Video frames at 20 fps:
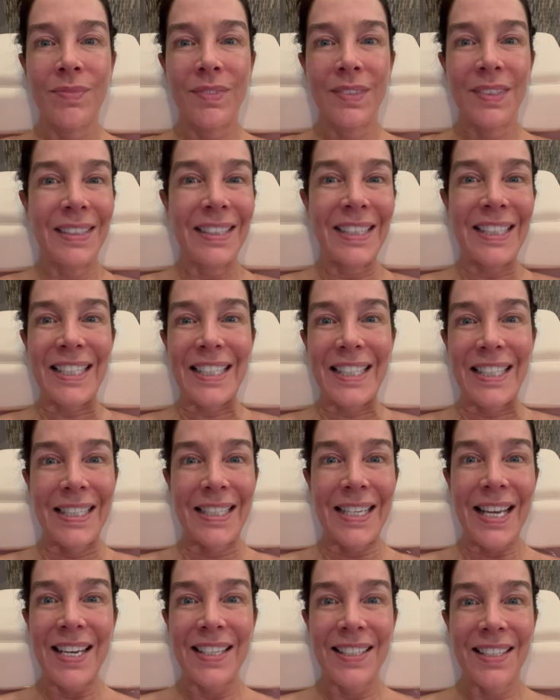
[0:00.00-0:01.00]

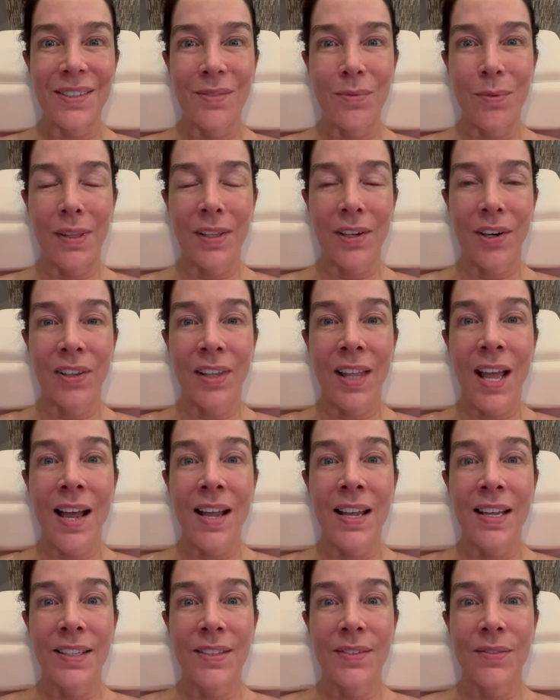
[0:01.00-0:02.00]
discontented with our
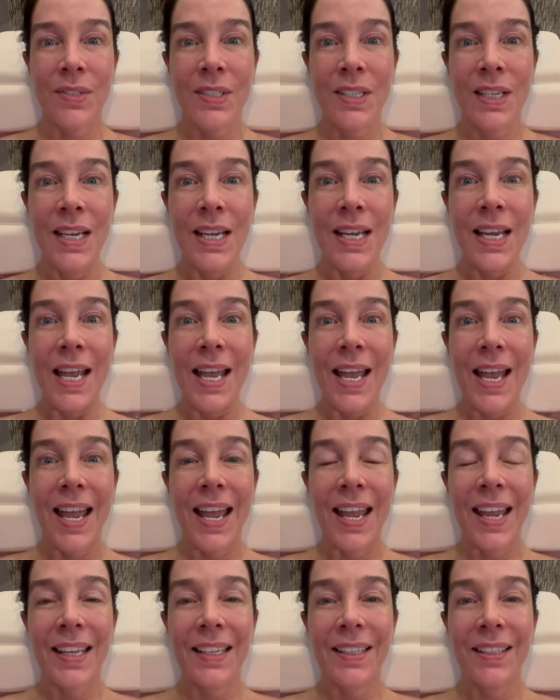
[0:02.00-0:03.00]
lives.
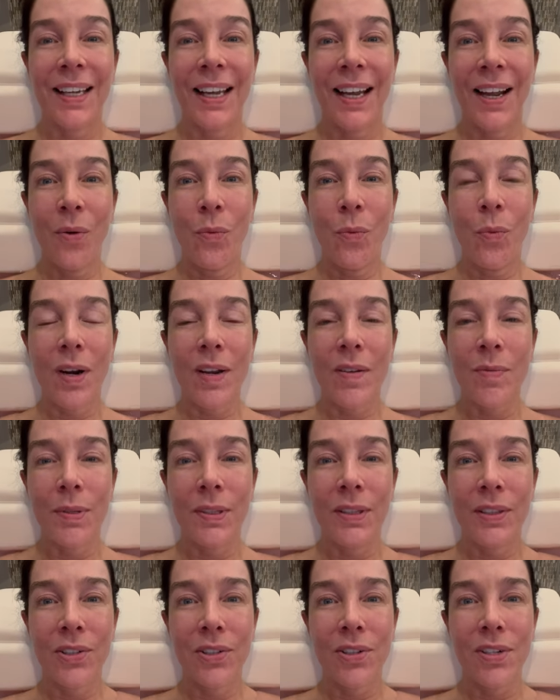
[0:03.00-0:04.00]
And what I've been
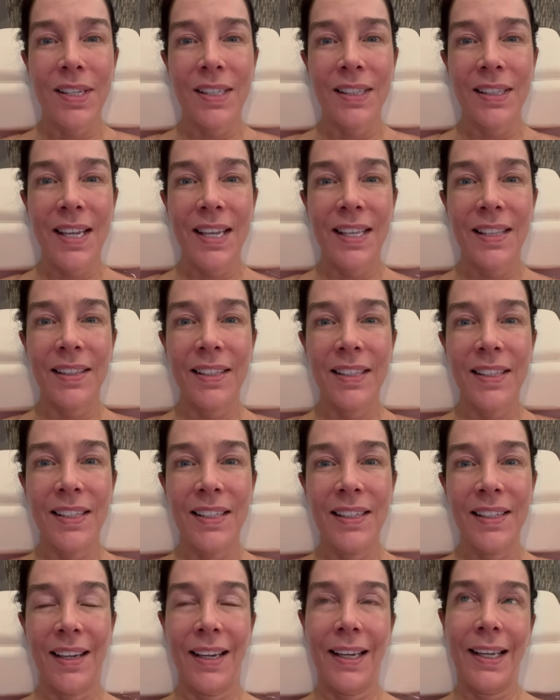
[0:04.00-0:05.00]
learning
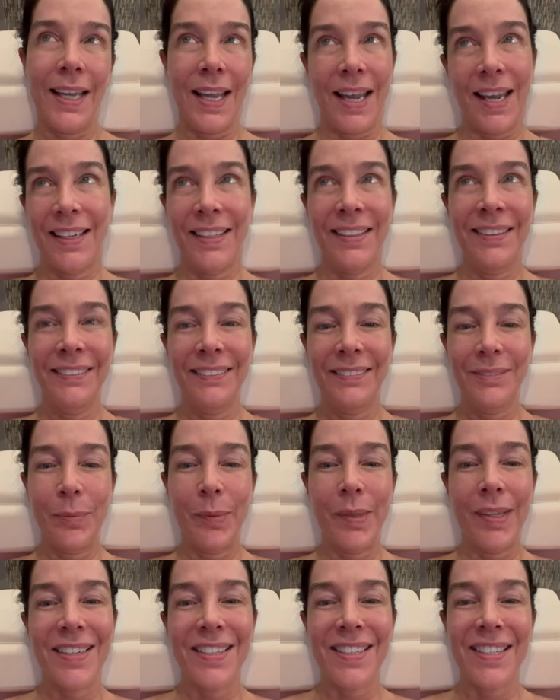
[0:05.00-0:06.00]
lately, again,
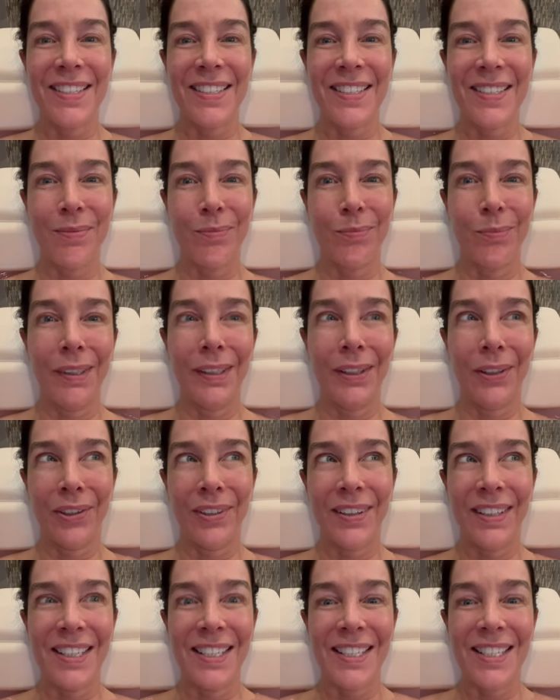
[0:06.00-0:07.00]
because we learn
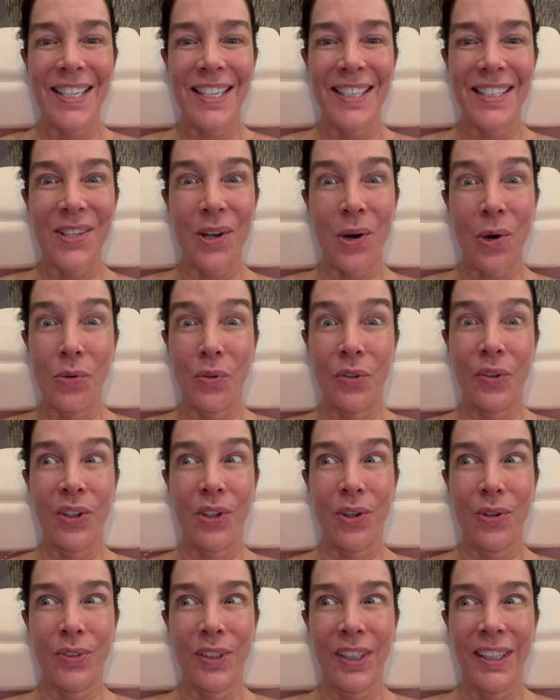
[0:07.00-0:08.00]
these things over and
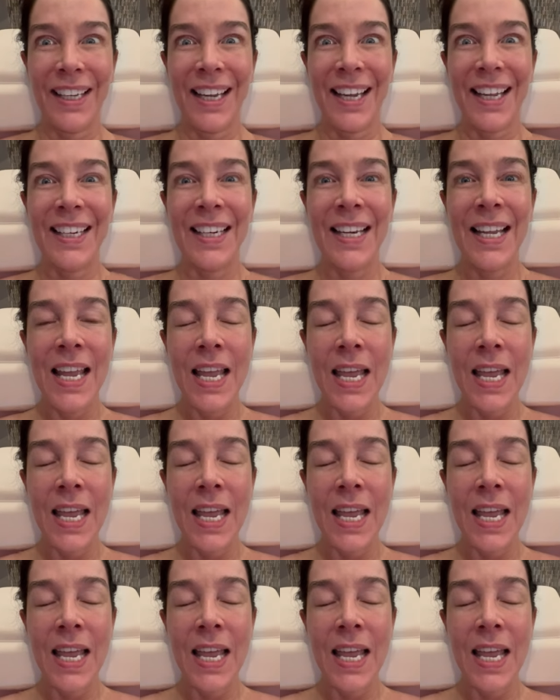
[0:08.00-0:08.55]
over again,